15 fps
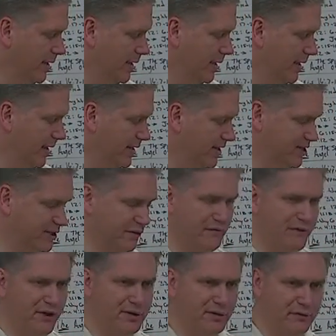and he's a
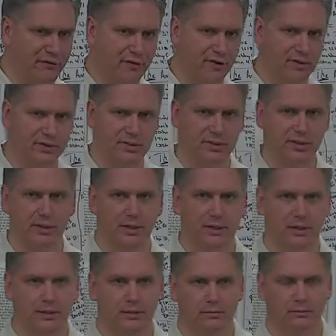defender first.
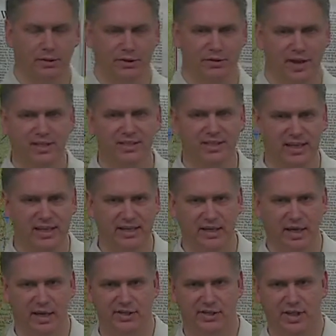But the next thing he
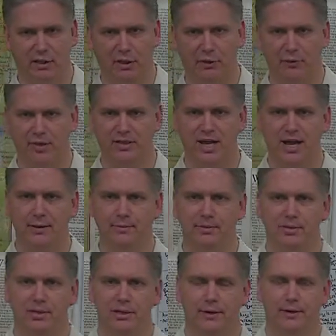does, the other three times,
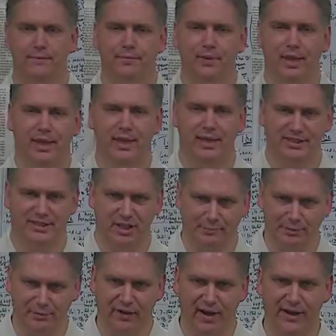he's the
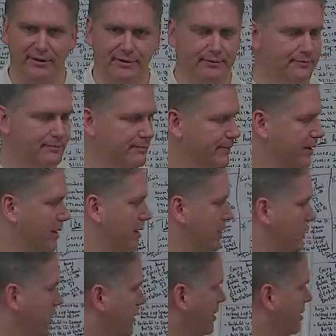provider.
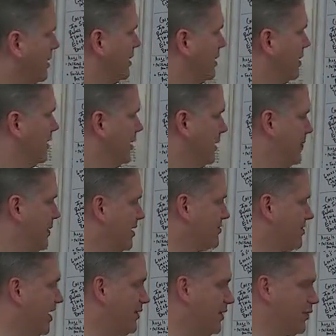He appears
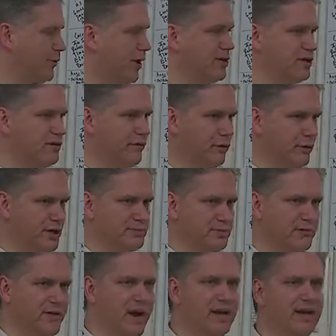David a threshing floor. He's
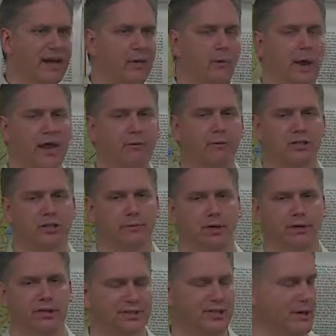providing a way in which to build
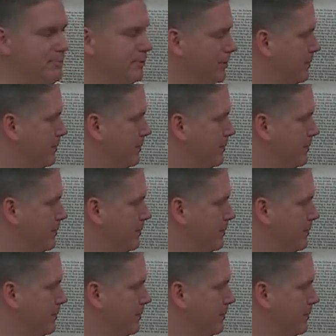the temple.